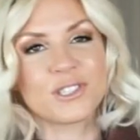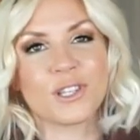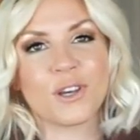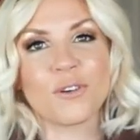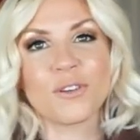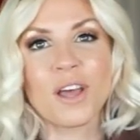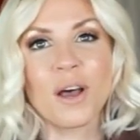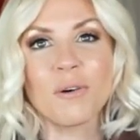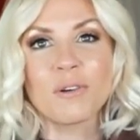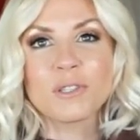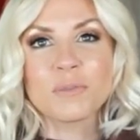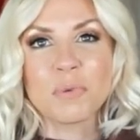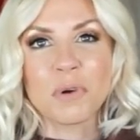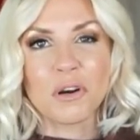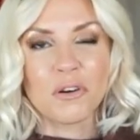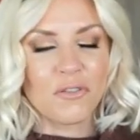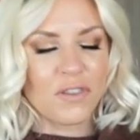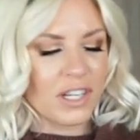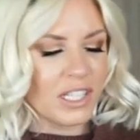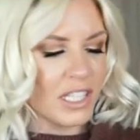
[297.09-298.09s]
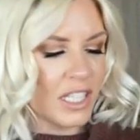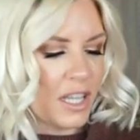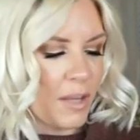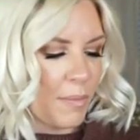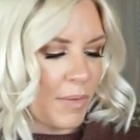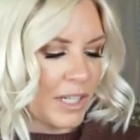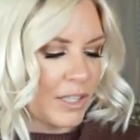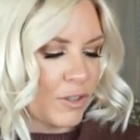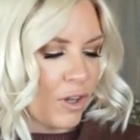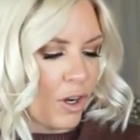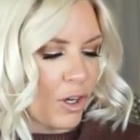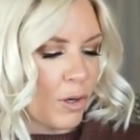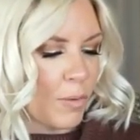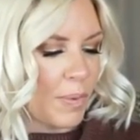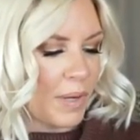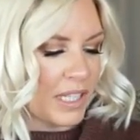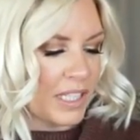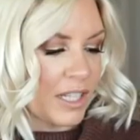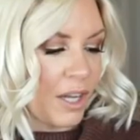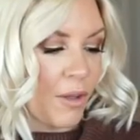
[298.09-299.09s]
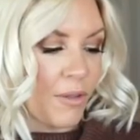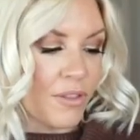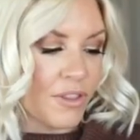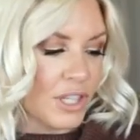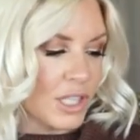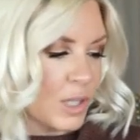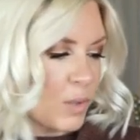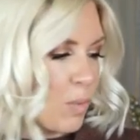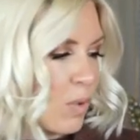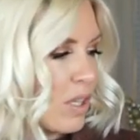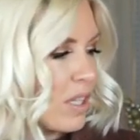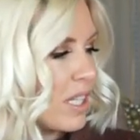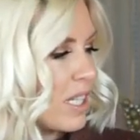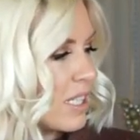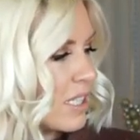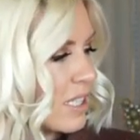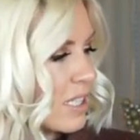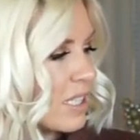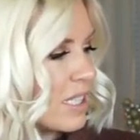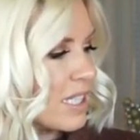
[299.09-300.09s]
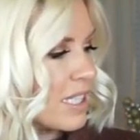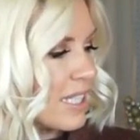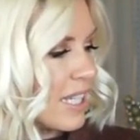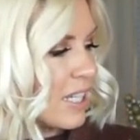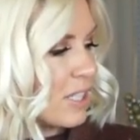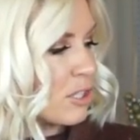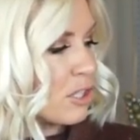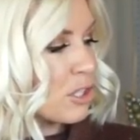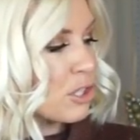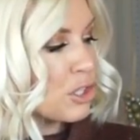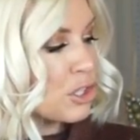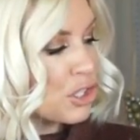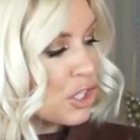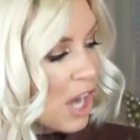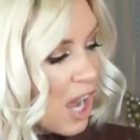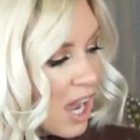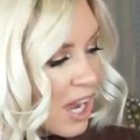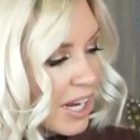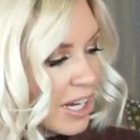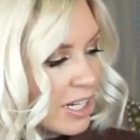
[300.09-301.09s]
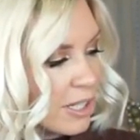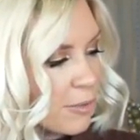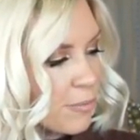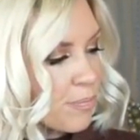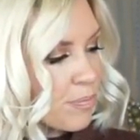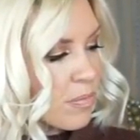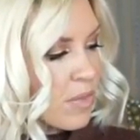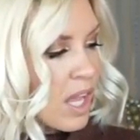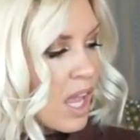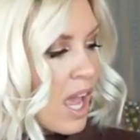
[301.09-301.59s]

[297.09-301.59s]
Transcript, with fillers: So that was perfect. And then my daughter picked out this one that says shine.